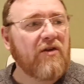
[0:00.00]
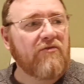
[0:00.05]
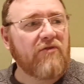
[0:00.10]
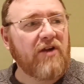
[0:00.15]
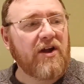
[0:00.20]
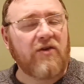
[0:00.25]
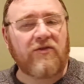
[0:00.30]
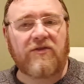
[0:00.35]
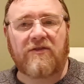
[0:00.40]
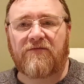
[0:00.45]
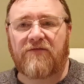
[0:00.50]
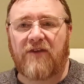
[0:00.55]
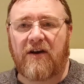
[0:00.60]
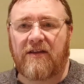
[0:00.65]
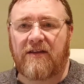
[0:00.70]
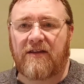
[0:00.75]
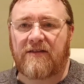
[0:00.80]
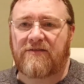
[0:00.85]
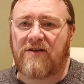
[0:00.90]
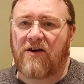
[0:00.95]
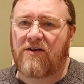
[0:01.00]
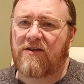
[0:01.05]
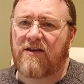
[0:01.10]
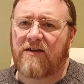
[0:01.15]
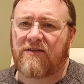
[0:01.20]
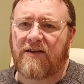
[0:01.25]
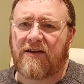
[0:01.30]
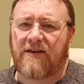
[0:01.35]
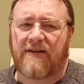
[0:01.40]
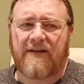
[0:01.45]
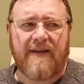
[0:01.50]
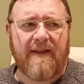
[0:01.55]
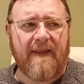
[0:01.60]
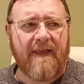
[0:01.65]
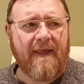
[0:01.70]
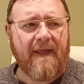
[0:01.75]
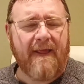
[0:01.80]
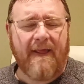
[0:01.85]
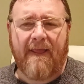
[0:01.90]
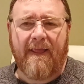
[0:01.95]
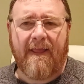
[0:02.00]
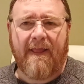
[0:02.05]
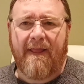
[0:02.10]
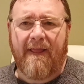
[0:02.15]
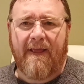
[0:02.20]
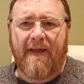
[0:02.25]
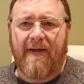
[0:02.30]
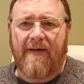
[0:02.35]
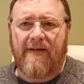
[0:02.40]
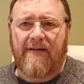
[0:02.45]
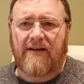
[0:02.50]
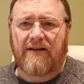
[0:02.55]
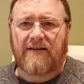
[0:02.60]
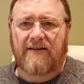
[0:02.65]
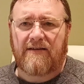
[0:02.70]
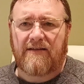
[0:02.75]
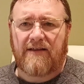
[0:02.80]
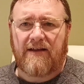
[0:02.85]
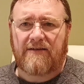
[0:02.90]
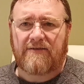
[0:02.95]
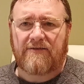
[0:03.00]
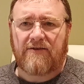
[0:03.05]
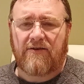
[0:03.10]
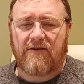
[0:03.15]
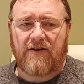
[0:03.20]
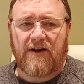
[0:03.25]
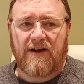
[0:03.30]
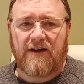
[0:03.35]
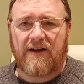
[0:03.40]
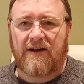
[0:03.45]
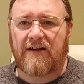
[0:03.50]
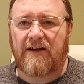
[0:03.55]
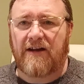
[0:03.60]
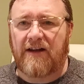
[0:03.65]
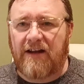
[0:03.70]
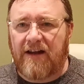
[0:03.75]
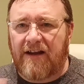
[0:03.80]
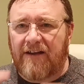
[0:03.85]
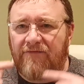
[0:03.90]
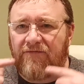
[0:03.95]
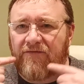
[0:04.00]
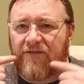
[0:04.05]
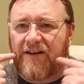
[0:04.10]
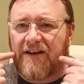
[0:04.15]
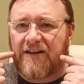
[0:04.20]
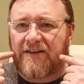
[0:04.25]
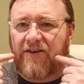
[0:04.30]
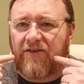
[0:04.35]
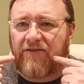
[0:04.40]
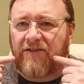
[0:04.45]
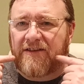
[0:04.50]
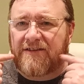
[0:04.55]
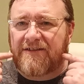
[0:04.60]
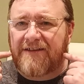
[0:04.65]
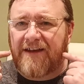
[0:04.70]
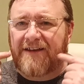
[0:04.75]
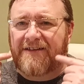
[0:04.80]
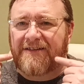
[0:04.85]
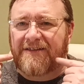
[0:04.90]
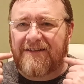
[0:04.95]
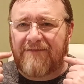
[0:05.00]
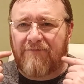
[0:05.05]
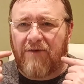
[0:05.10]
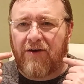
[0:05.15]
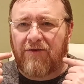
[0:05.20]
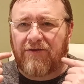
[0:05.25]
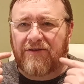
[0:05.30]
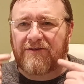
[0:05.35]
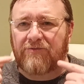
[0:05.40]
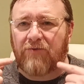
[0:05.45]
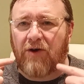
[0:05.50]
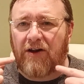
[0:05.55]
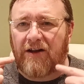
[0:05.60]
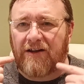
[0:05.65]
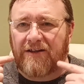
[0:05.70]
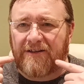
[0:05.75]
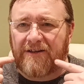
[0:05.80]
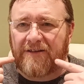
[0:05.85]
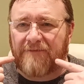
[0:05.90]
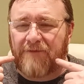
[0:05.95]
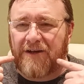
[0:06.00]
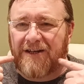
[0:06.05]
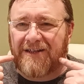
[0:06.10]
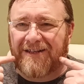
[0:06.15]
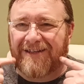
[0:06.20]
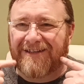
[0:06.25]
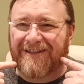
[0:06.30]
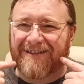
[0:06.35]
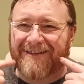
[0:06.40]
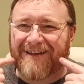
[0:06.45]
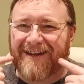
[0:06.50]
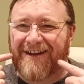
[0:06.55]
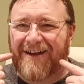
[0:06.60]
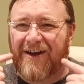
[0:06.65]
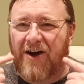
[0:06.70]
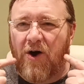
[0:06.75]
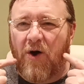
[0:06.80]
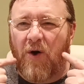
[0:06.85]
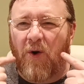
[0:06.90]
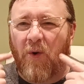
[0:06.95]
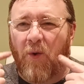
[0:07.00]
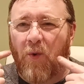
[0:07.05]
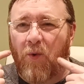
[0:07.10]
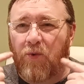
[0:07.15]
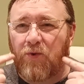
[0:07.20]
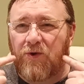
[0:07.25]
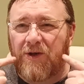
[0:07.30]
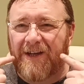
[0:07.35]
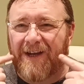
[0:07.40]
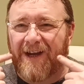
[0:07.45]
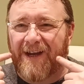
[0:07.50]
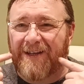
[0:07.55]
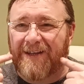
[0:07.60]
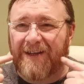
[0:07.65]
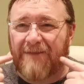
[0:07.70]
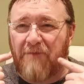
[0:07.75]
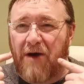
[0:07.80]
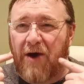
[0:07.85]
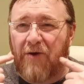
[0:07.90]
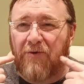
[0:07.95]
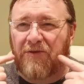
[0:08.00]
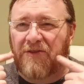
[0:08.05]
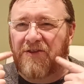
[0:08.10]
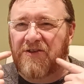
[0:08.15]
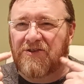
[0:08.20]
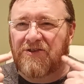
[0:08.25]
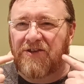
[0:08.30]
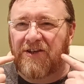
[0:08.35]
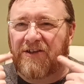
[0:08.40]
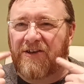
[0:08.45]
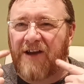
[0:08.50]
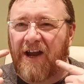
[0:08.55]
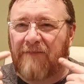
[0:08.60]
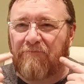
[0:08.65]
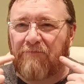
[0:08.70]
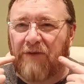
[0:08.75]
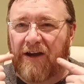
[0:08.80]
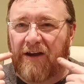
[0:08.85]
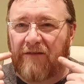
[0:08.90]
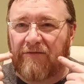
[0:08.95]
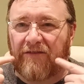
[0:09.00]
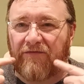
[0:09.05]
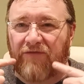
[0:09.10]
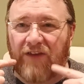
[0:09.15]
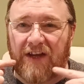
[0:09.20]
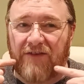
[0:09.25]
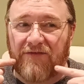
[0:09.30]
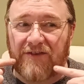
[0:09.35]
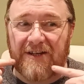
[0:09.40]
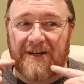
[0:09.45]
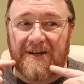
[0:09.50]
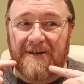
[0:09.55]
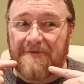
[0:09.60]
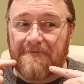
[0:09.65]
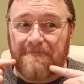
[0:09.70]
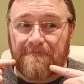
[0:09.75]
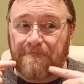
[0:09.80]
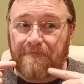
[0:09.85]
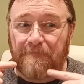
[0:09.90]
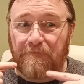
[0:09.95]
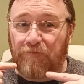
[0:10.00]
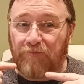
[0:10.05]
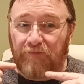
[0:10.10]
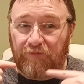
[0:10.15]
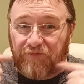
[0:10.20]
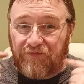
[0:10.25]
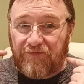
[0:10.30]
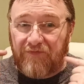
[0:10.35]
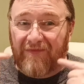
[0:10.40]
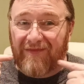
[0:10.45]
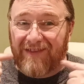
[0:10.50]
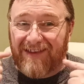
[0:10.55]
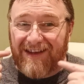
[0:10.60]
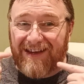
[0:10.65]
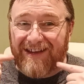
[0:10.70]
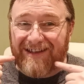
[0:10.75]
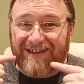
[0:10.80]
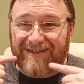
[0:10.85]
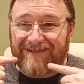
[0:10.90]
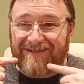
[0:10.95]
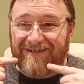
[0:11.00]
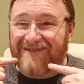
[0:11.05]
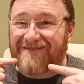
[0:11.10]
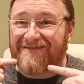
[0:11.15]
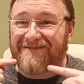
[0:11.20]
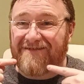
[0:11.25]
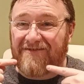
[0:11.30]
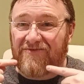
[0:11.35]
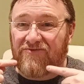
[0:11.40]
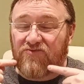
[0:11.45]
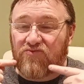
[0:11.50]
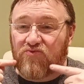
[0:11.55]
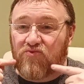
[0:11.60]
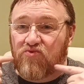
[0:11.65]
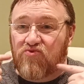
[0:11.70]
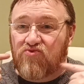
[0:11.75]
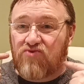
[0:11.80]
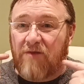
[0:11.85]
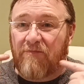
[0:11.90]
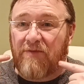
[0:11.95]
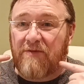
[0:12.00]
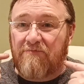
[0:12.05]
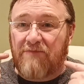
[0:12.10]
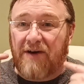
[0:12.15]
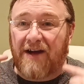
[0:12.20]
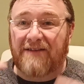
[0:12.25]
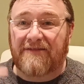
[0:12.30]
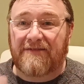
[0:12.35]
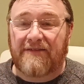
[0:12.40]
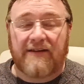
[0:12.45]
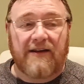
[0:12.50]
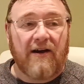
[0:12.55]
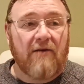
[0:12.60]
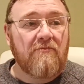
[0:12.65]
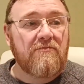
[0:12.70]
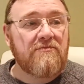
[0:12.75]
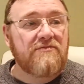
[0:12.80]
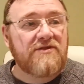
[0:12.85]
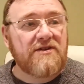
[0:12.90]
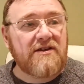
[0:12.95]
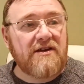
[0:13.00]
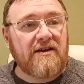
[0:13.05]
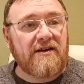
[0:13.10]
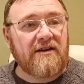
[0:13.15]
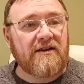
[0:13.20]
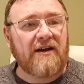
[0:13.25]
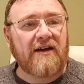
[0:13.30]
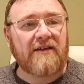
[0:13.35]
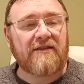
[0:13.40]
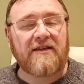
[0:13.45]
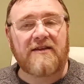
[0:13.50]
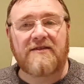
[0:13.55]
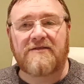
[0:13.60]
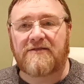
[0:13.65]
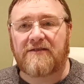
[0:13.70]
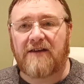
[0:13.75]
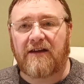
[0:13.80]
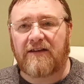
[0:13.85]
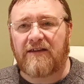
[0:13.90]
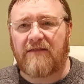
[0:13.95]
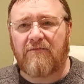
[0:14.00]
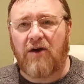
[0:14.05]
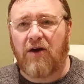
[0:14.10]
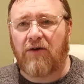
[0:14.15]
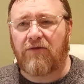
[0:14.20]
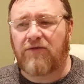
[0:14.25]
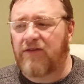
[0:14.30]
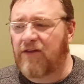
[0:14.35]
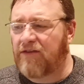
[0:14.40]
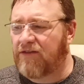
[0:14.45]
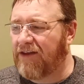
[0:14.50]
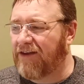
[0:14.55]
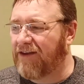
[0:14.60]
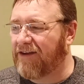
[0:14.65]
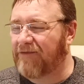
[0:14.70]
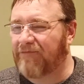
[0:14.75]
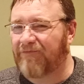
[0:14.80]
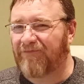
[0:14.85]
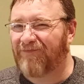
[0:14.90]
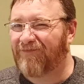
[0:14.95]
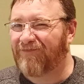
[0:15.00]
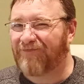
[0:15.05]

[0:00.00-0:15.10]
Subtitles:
right on the front of the tongue, you're thinking, oh, that's not right. And then you can feel it down the sides of the mouth as well, as you're basically just kind of holding it in the mouth just to try and pick up the flavours. It's just ripping past the gums here and the inside of the mouth, and you're thinking,